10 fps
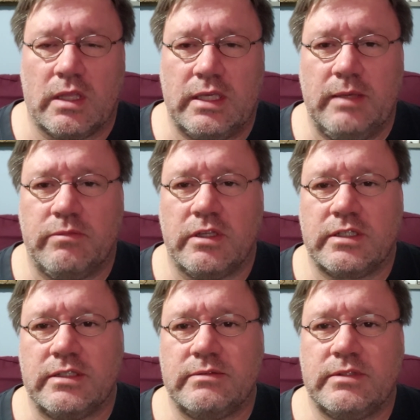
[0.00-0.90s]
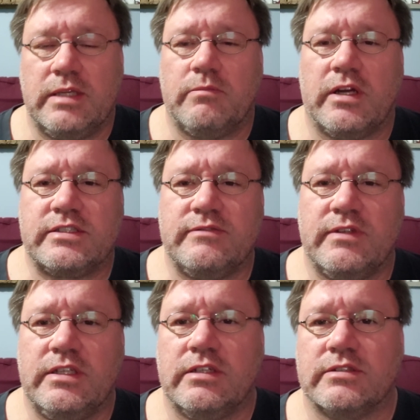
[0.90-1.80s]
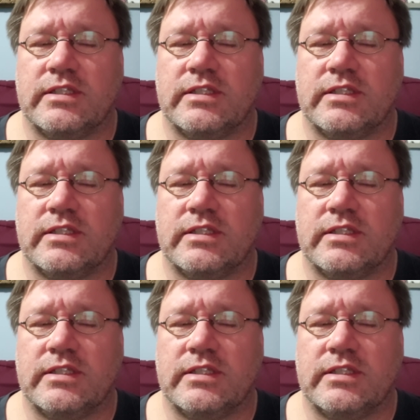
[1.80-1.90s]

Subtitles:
Keep looking, keep watching videos.